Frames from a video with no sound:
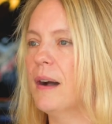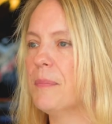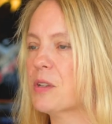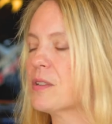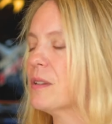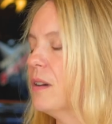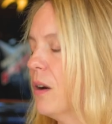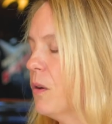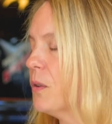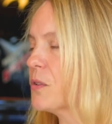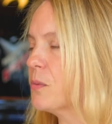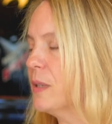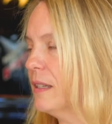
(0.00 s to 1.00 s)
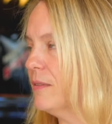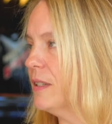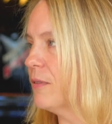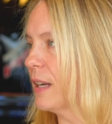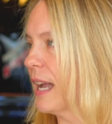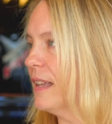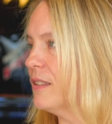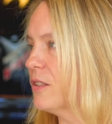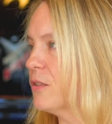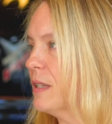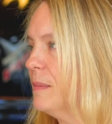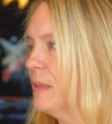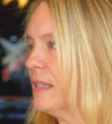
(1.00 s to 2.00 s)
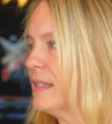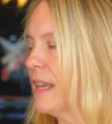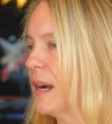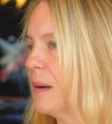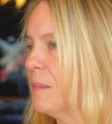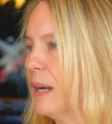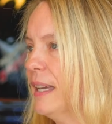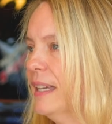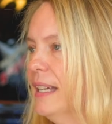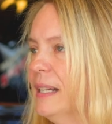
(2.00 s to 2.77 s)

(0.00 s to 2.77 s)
There's a whole suite of different kinds of treatments there, but